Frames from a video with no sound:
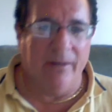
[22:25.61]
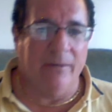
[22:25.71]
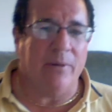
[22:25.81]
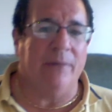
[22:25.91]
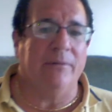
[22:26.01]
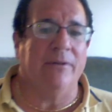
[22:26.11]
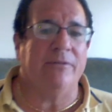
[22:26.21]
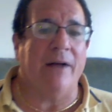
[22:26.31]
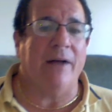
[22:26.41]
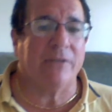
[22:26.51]
Probably
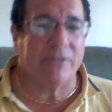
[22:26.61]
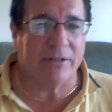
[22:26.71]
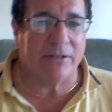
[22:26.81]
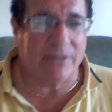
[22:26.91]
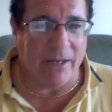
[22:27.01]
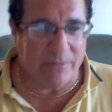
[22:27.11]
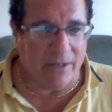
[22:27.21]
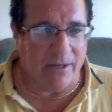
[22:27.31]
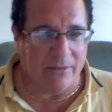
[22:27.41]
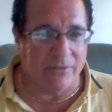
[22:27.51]
five or six games
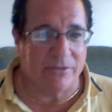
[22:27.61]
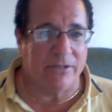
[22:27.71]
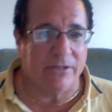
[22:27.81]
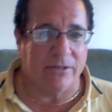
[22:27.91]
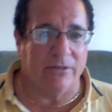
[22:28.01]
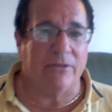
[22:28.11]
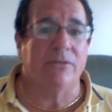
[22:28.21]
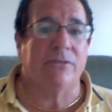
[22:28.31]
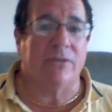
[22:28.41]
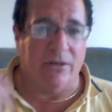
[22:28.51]
in, you'll see Syracuse
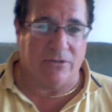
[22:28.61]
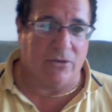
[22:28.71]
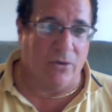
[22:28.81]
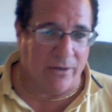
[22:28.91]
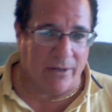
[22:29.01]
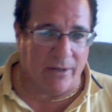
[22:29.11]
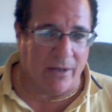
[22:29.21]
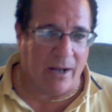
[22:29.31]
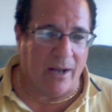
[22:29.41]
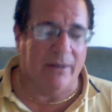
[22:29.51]
start scoring a
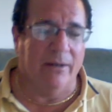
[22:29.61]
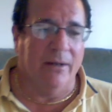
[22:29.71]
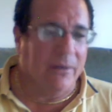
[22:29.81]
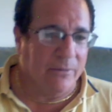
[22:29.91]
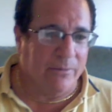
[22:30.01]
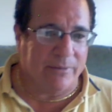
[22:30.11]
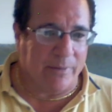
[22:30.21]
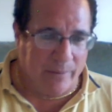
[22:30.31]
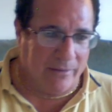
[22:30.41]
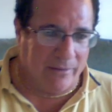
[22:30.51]
lot with the
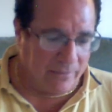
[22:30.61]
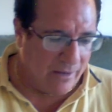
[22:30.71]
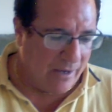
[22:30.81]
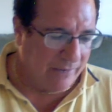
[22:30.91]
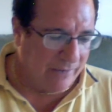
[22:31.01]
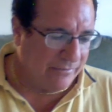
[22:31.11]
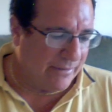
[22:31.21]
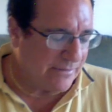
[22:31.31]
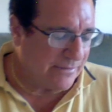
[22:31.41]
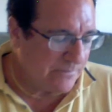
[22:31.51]
Baylor offense.